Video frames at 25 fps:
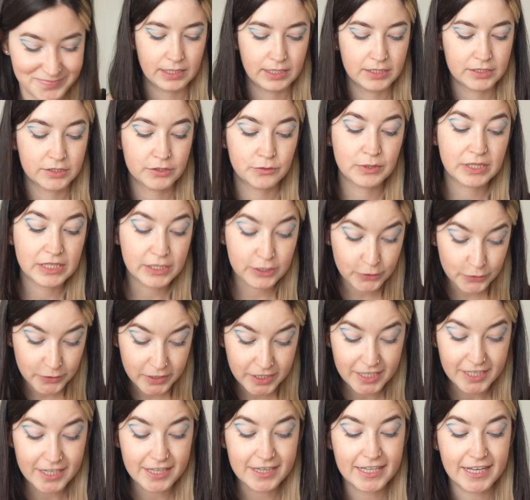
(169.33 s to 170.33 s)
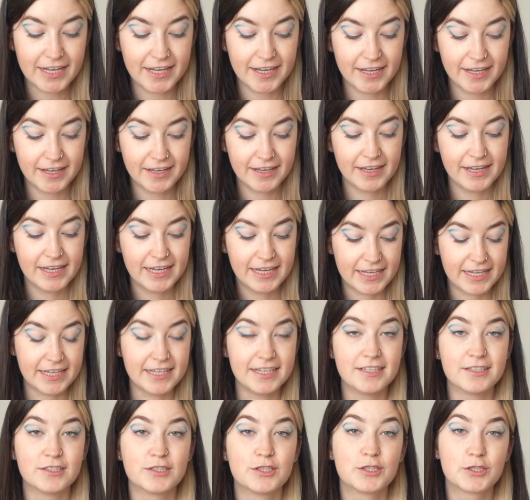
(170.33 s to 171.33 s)
So included in that
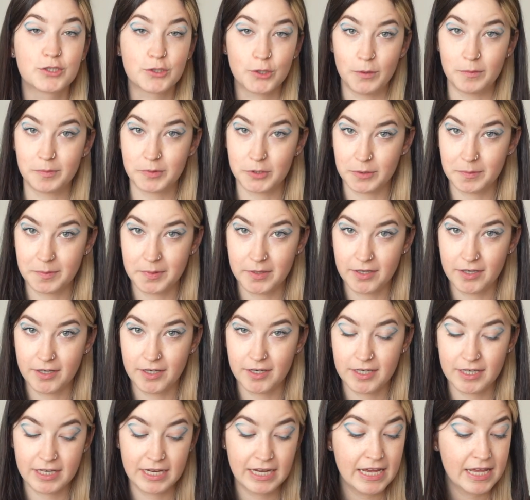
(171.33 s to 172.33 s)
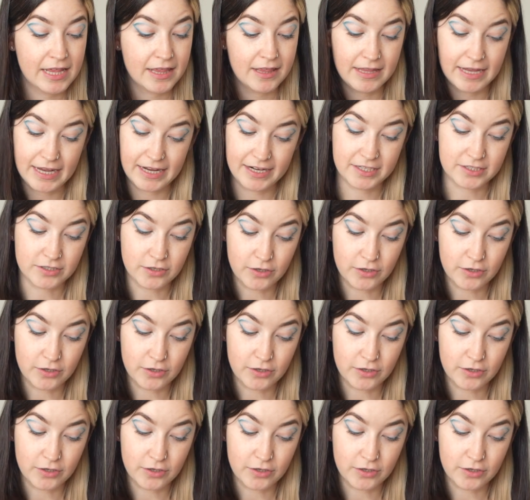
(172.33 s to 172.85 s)
is Sculpture Park. That is